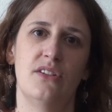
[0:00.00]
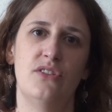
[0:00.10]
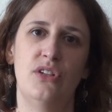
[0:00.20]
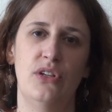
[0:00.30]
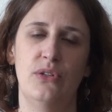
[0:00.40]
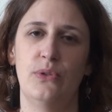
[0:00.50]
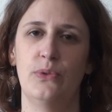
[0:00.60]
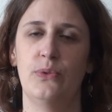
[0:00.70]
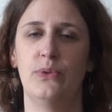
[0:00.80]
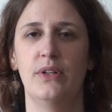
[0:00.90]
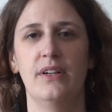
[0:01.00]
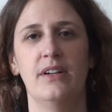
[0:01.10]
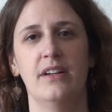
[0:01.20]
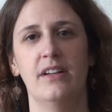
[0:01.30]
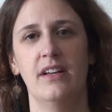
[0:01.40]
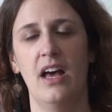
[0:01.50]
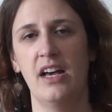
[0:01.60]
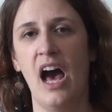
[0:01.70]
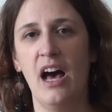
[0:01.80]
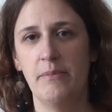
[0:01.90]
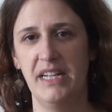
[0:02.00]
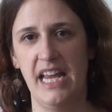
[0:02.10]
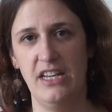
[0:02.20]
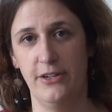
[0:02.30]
to accommodate